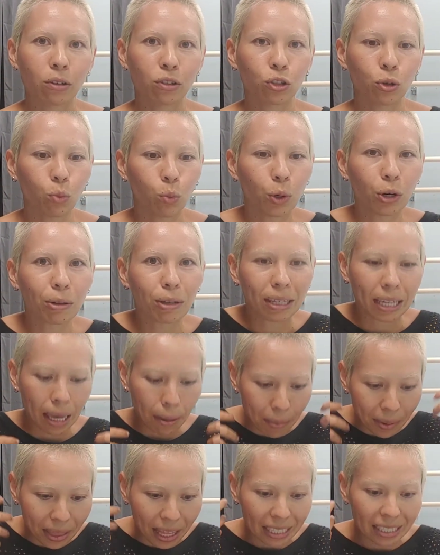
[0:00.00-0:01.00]
So we're
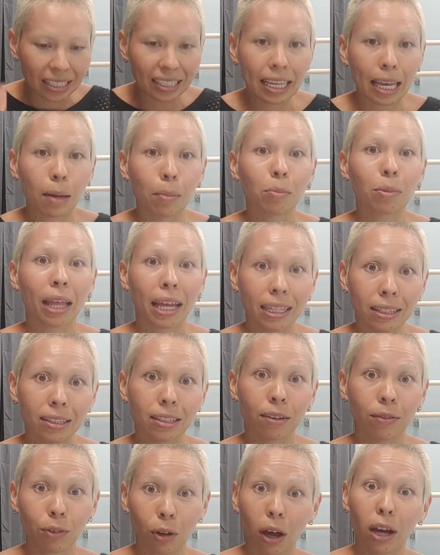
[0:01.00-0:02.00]
keeping that same
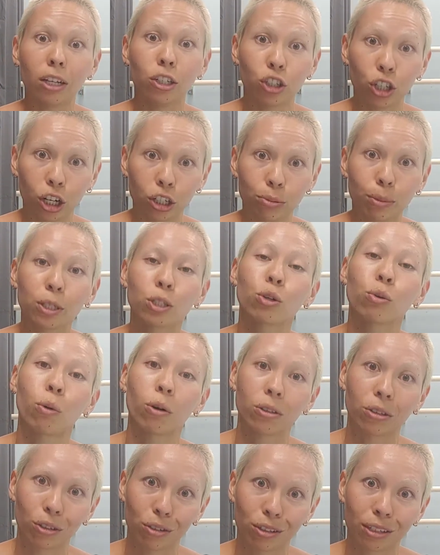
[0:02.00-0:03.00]
lens of non-judgment
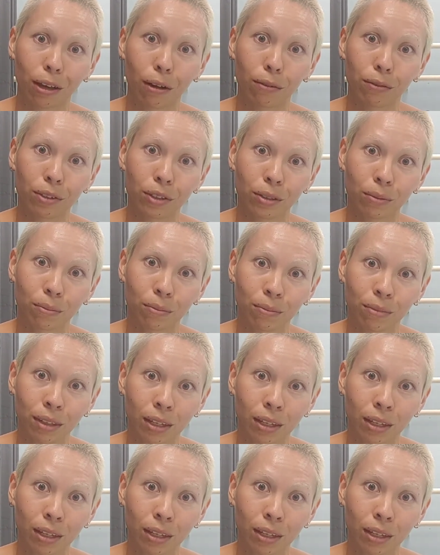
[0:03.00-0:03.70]
towards ourselves.